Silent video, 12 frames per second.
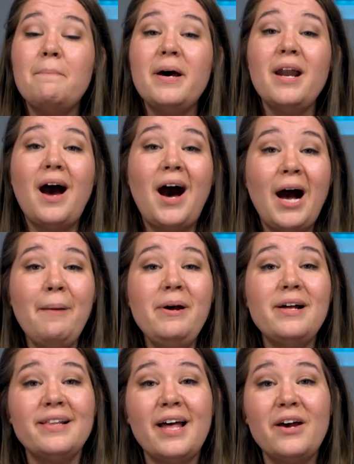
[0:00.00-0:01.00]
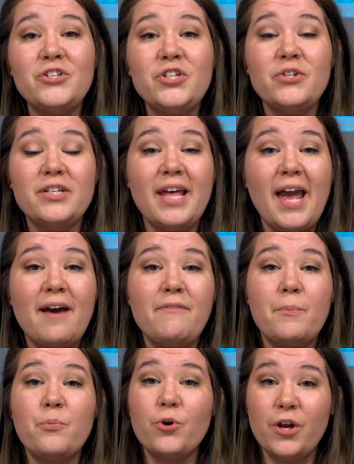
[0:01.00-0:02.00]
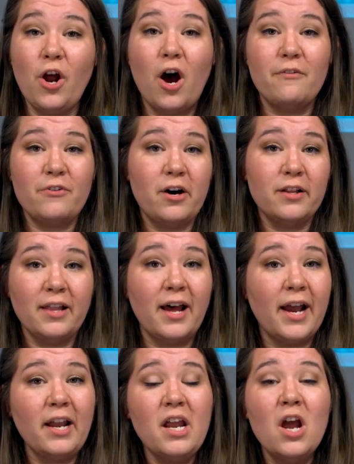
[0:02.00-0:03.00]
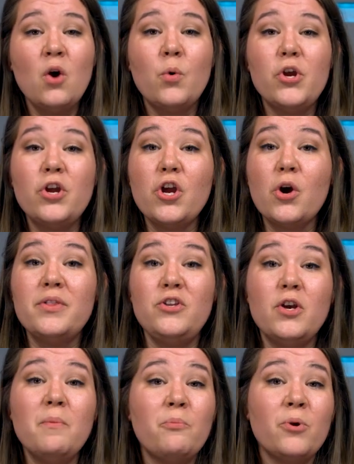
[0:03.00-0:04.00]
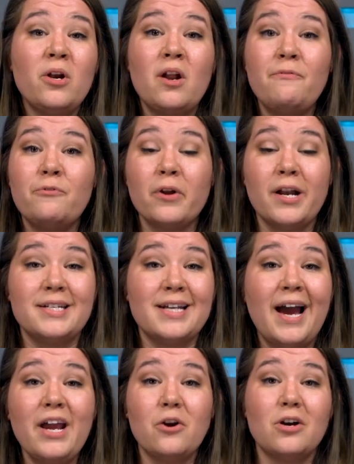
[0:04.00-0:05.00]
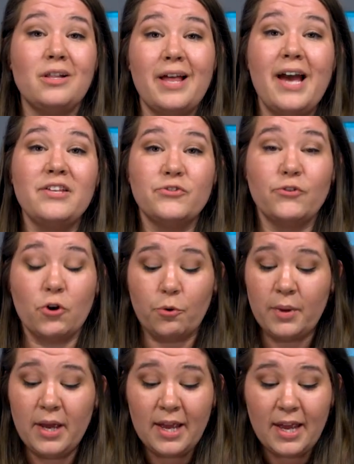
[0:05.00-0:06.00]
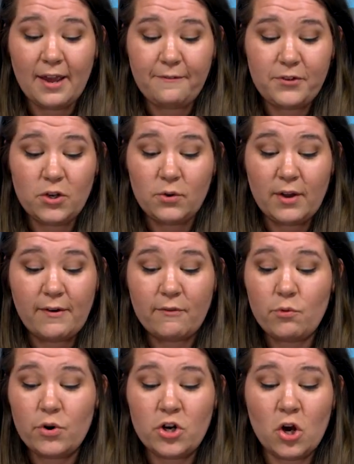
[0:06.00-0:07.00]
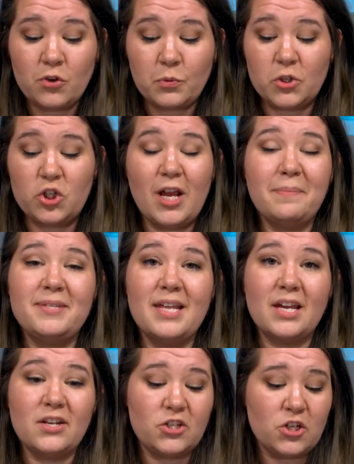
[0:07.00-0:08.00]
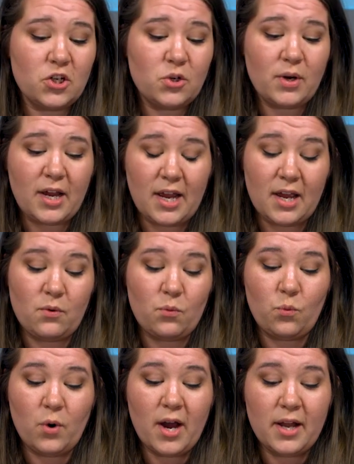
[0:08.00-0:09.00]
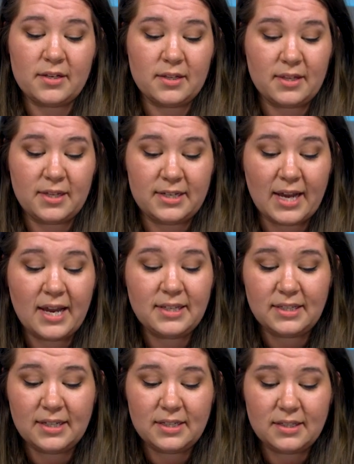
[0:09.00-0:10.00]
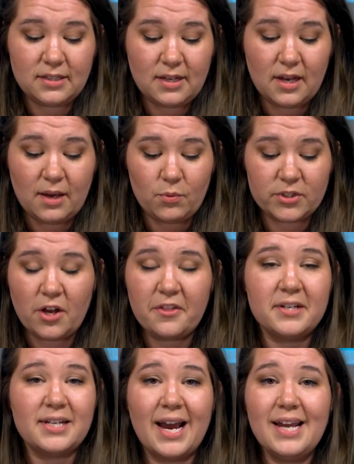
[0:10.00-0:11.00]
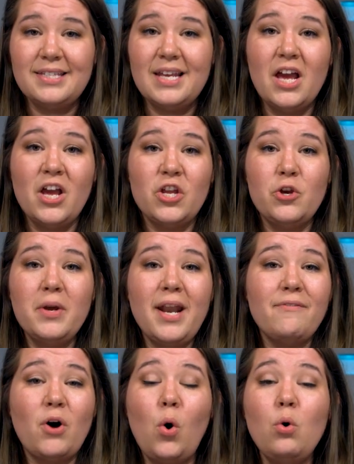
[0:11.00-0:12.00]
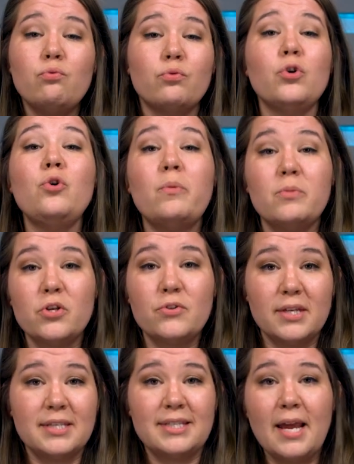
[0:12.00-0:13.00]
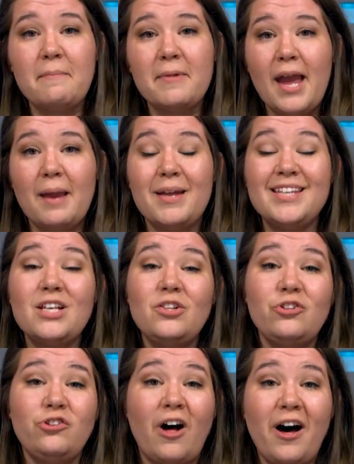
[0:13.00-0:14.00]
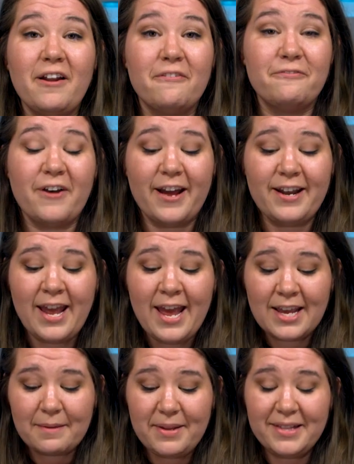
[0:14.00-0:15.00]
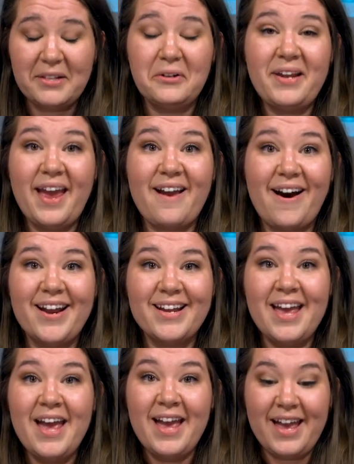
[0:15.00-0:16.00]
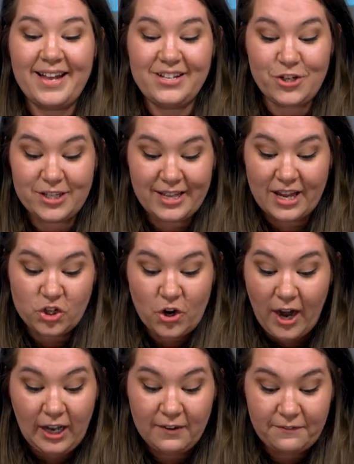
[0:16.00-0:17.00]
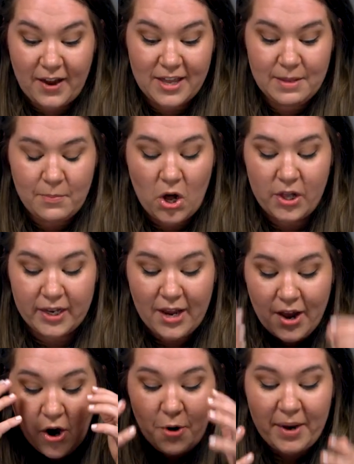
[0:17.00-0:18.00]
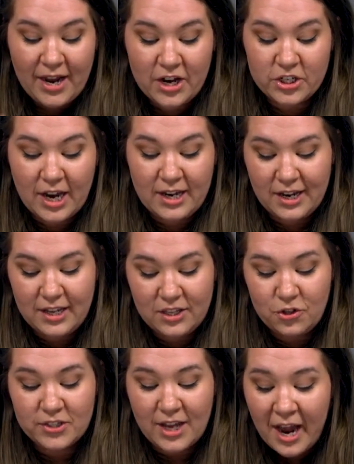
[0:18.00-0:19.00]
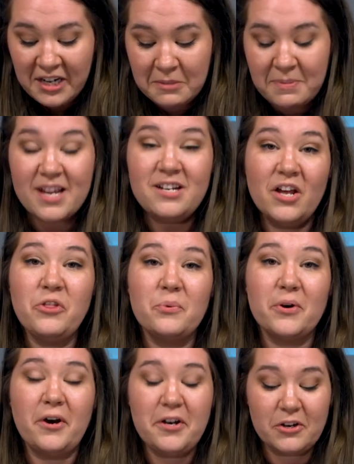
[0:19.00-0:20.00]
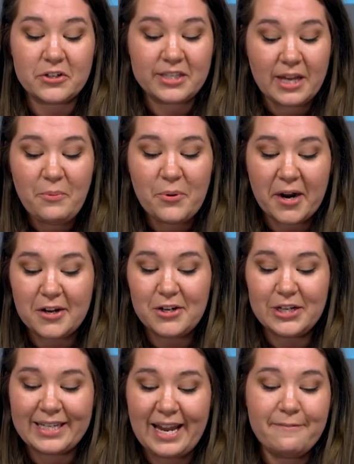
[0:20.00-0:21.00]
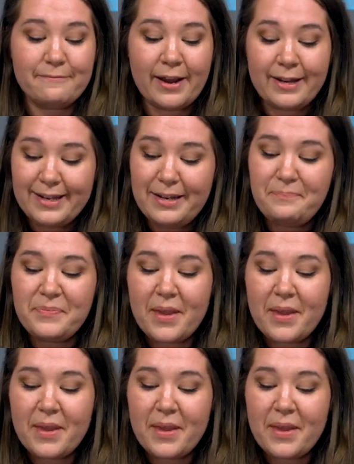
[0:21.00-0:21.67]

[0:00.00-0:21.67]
but Haba allows you, they have a print off online where you can go and you can print it off for an entire classroom if everyone knows what shapes they can do and what the dice is, what's on the dice. You can have a whole room do the same game. It's a lot of fun. It can be a little chaotic and just like trying to find them all, and oh my gosh, there's got to be another one on here somewhere and you just can't find it.